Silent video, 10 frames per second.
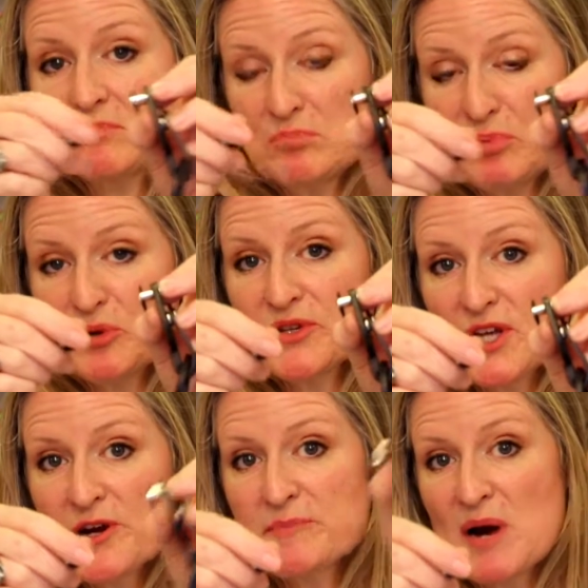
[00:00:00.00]
pull the
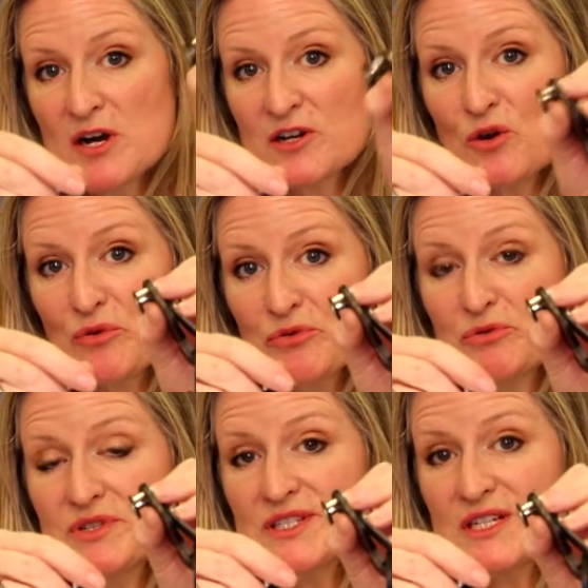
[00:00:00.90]
yarn apart and go
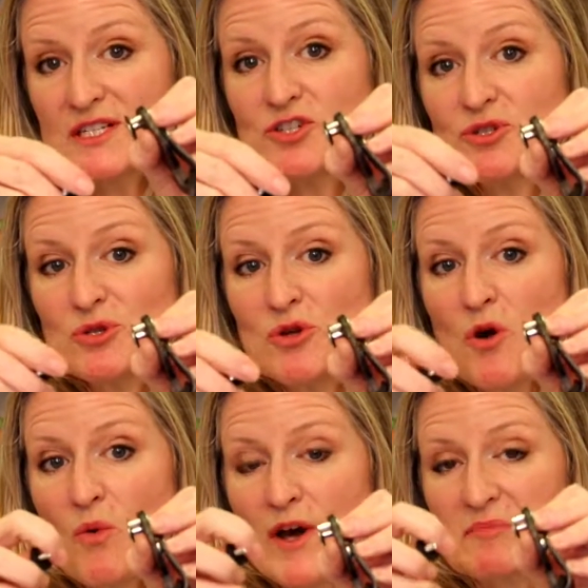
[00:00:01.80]
through the stitch. You
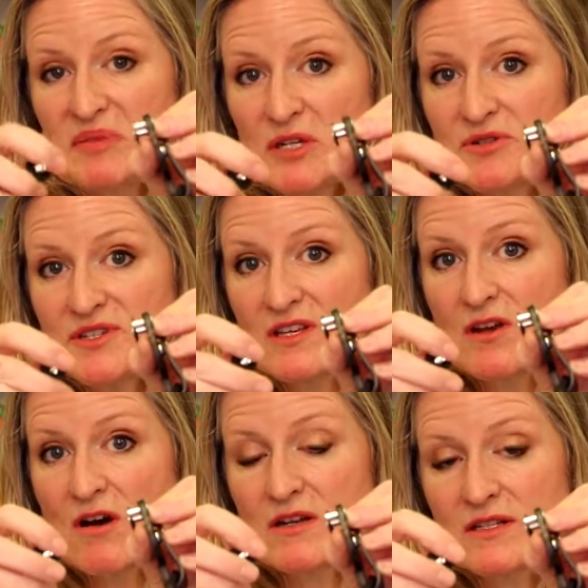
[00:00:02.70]
don't want to pierce the
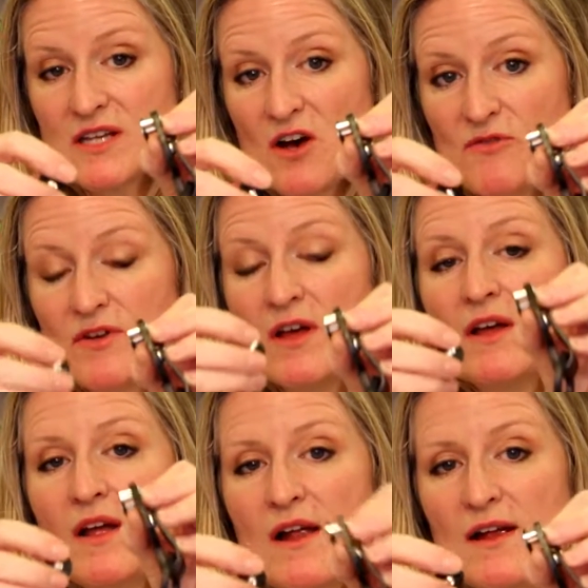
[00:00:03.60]
yarn itself.
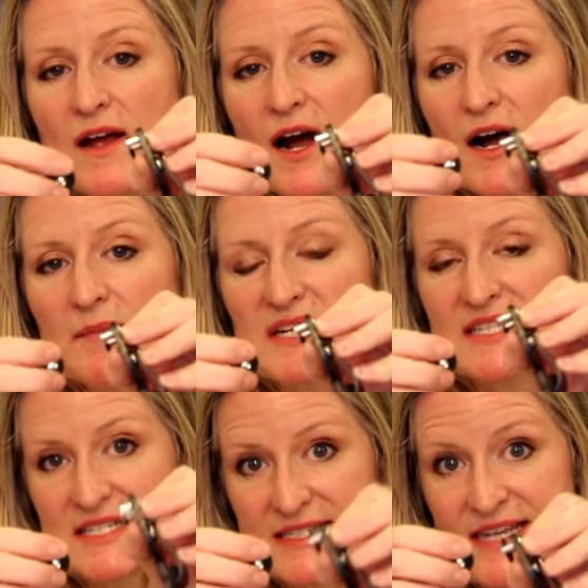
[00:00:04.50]
But
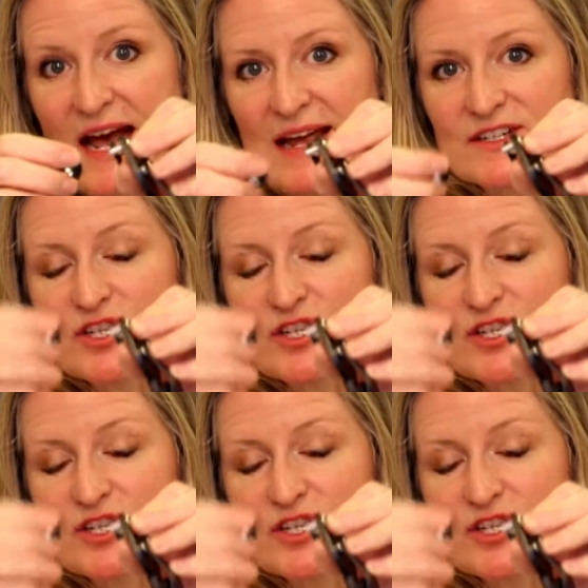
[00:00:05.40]
it's designed